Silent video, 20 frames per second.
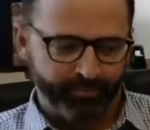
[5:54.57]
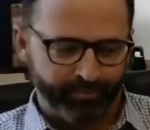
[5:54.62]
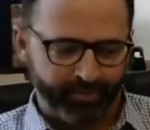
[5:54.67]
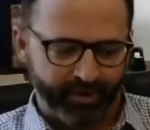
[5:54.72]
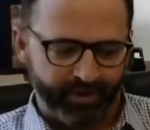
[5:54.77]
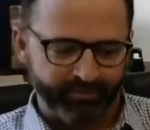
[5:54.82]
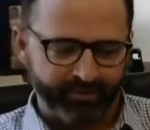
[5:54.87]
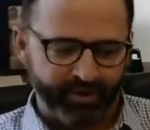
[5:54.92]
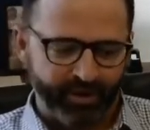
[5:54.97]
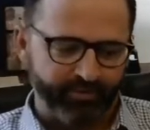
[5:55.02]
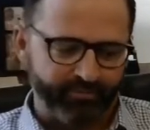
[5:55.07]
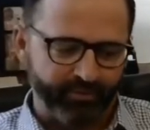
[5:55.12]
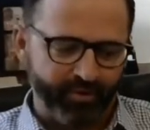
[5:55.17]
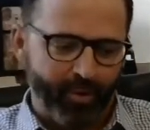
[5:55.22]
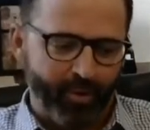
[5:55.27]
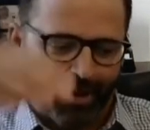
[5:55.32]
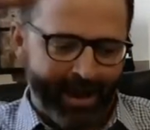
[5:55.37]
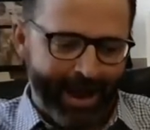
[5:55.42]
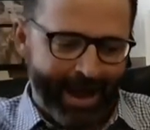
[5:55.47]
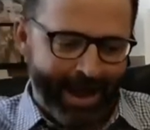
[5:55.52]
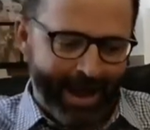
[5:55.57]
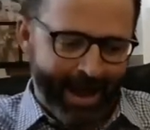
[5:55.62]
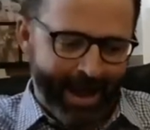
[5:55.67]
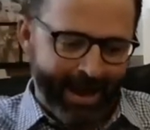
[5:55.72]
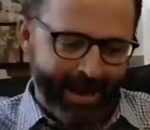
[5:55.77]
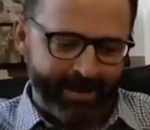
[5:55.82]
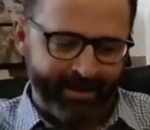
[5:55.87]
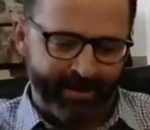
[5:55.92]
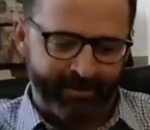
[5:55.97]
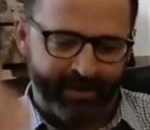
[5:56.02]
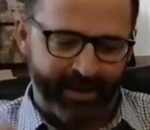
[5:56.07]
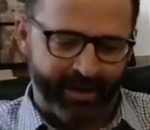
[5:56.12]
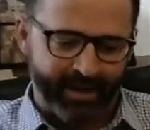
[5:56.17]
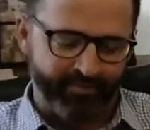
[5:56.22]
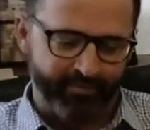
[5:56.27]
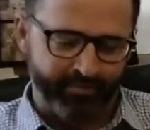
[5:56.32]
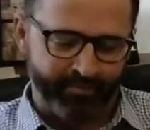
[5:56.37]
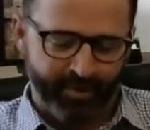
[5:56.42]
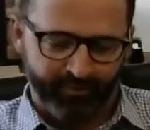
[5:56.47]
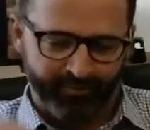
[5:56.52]
instead of going high, a lot of
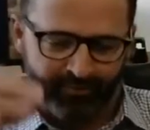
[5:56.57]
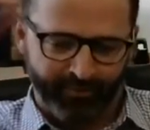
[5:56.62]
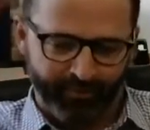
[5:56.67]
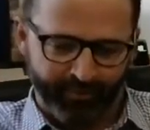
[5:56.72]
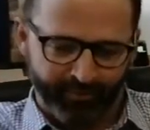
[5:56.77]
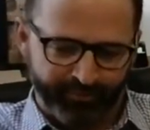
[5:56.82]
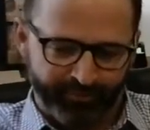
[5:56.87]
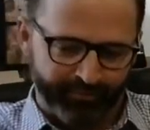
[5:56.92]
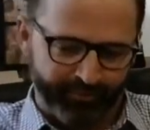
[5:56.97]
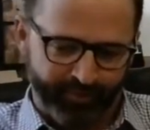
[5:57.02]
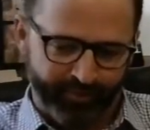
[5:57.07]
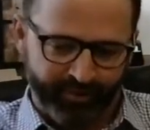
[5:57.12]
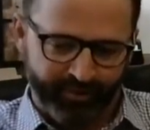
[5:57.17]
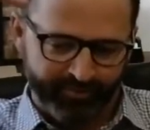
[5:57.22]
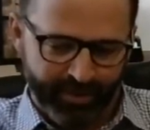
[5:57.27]
them are 4 stories,